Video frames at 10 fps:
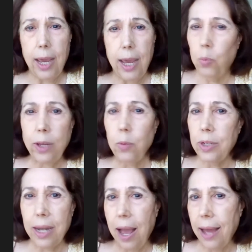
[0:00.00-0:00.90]
And we
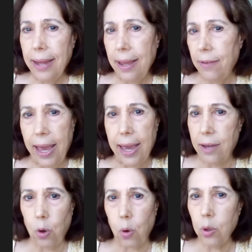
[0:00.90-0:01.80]
would not have
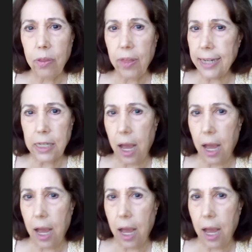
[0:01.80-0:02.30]
had all that